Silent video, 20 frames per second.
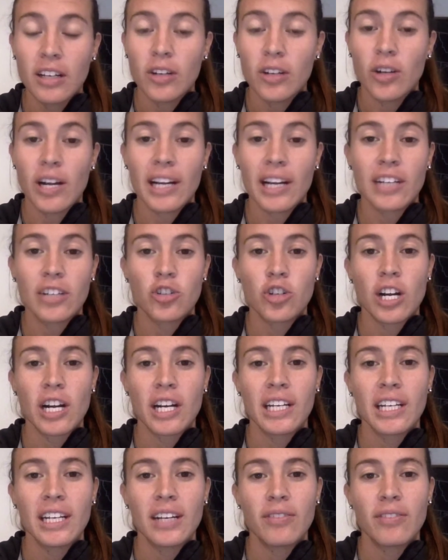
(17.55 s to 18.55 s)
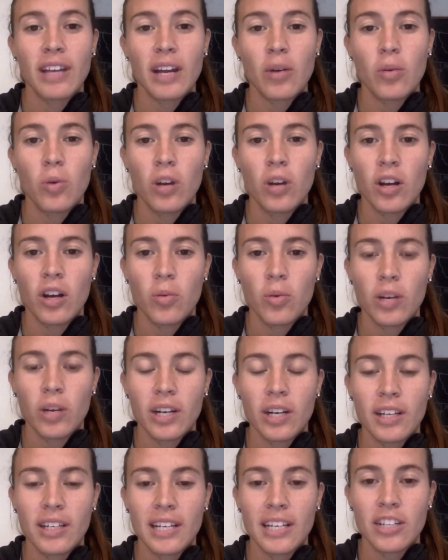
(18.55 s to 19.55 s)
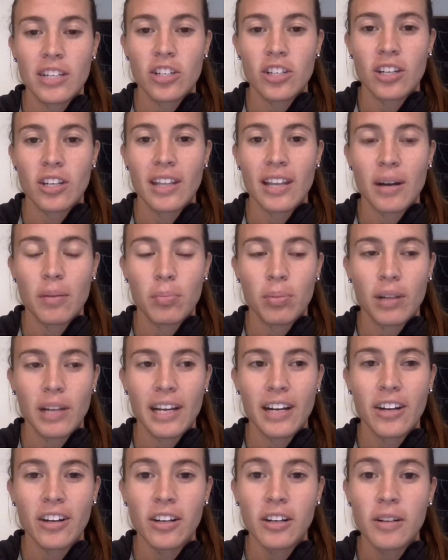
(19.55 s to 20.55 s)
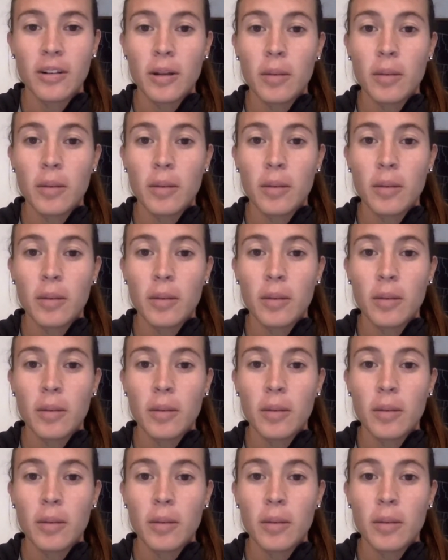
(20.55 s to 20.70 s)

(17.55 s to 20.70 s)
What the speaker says: Well, I can try to give that one-on-one attention to that player,